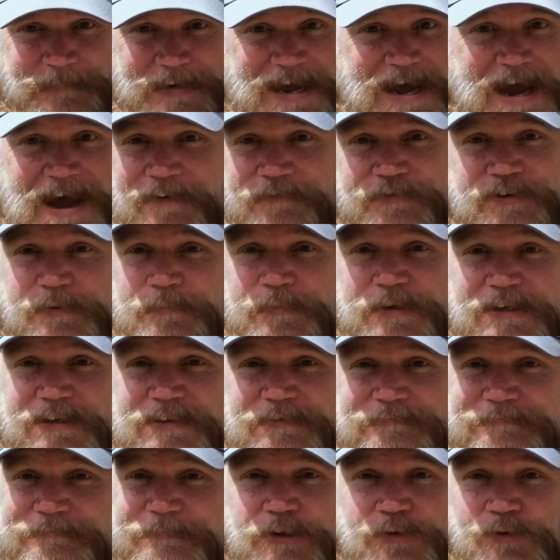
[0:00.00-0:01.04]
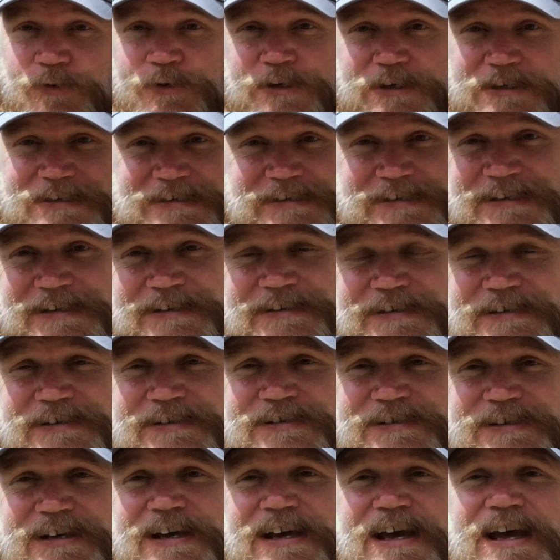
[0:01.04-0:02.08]
have to be in order to see
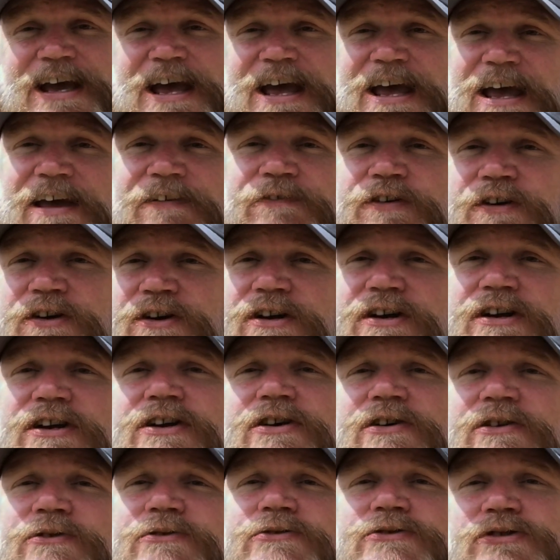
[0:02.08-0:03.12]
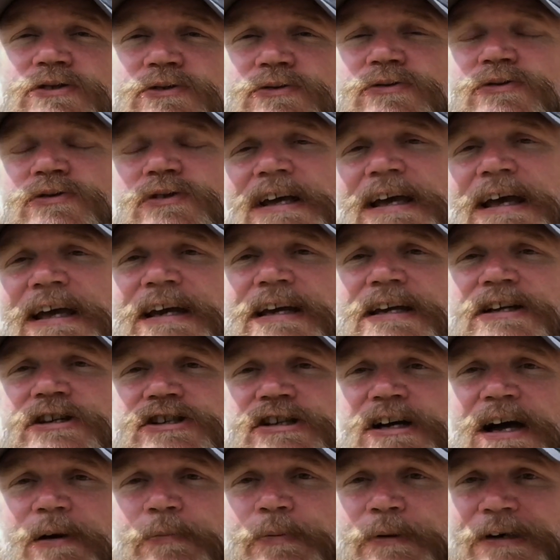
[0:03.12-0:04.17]
this, if you're going to go do any
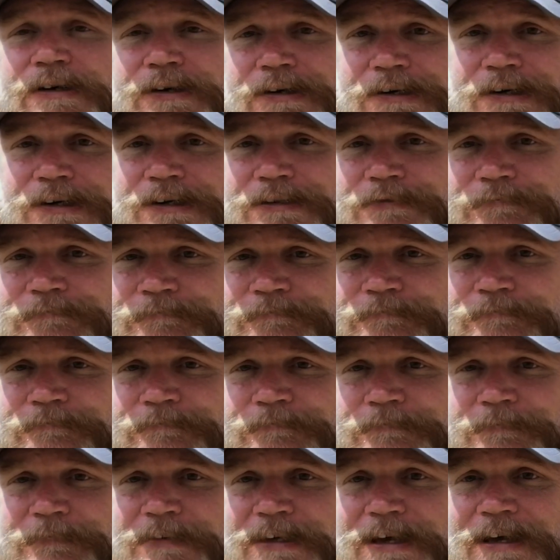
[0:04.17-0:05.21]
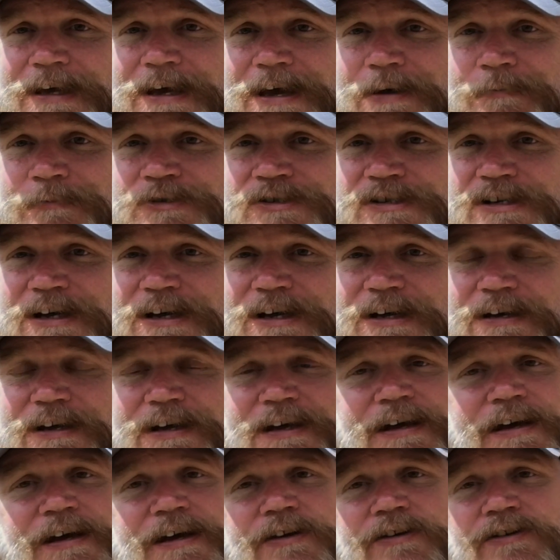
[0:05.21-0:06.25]
shopping on Amazon,
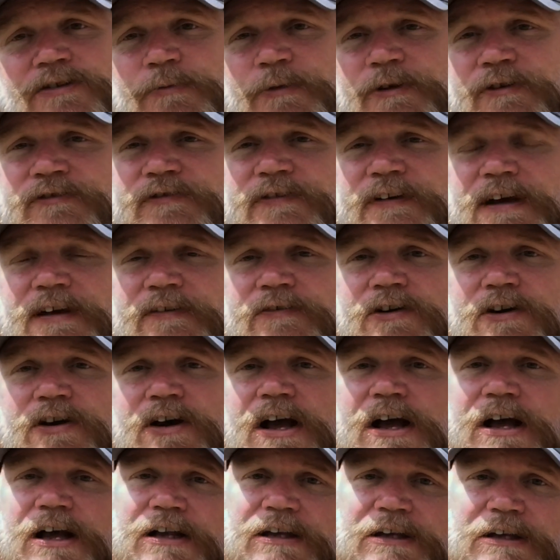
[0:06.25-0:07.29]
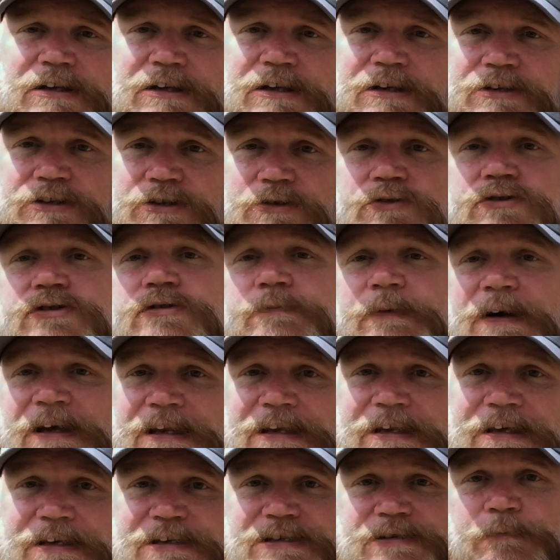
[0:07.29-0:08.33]
do me a favor, use my
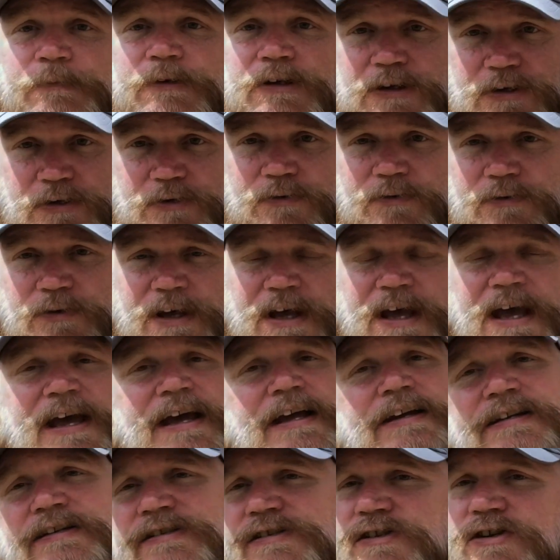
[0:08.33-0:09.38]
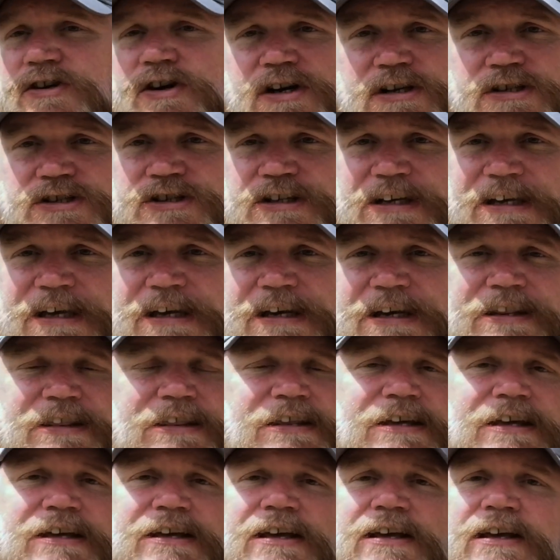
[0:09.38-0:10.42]
links below. It doesn't cost you
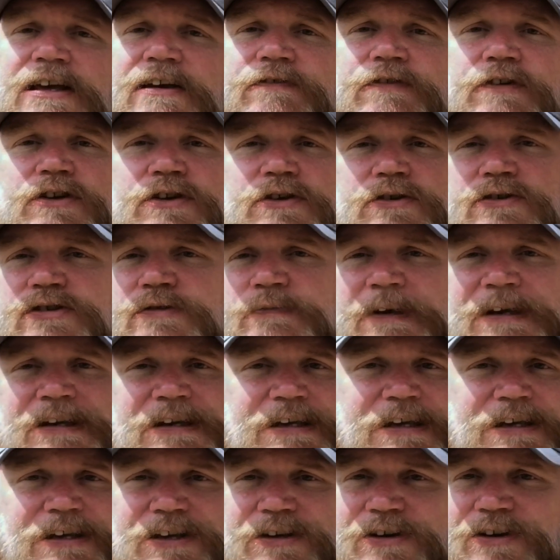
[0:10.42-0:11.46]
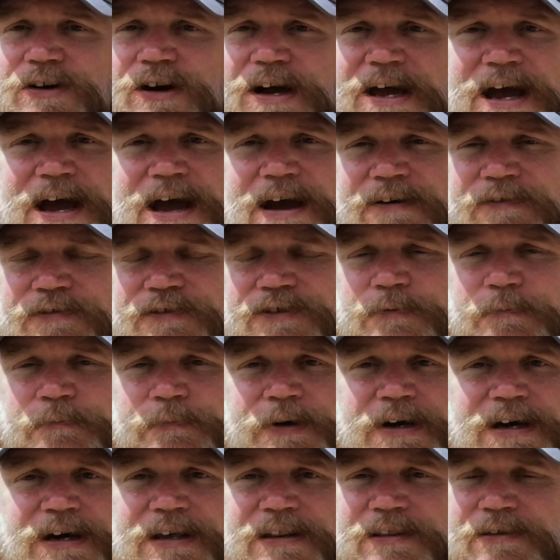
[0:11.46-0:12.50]
anything. If you use my link, you don't have to
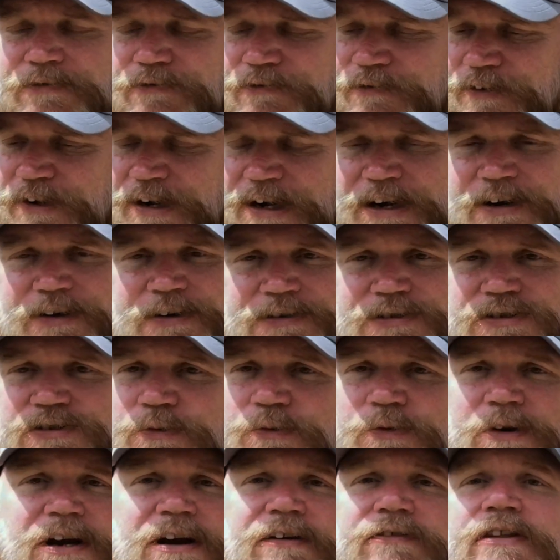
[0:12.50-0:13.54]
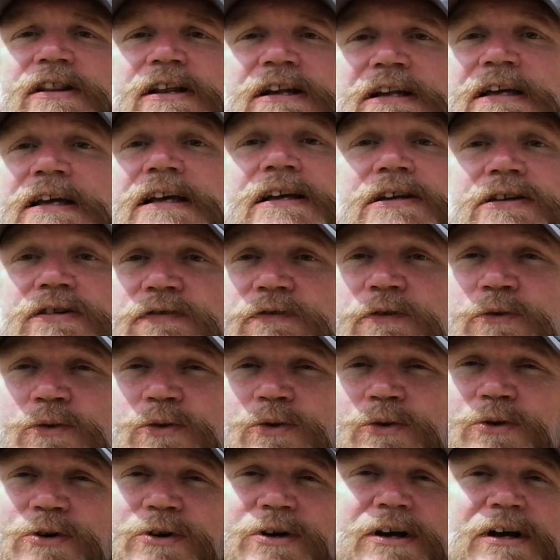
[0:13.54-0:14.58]
buy the fragrance or whatever the link is
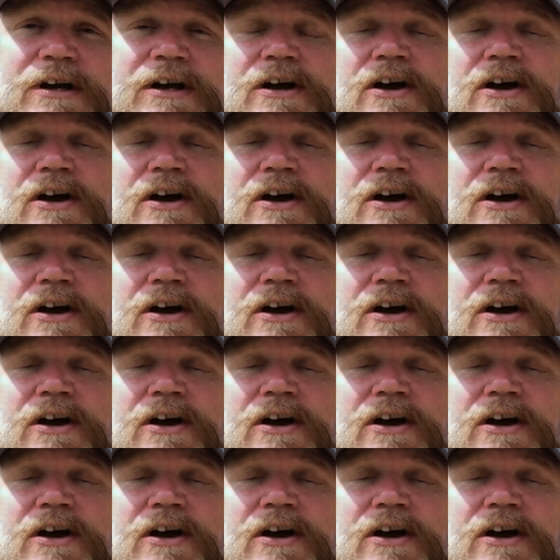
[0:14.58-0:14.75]
for.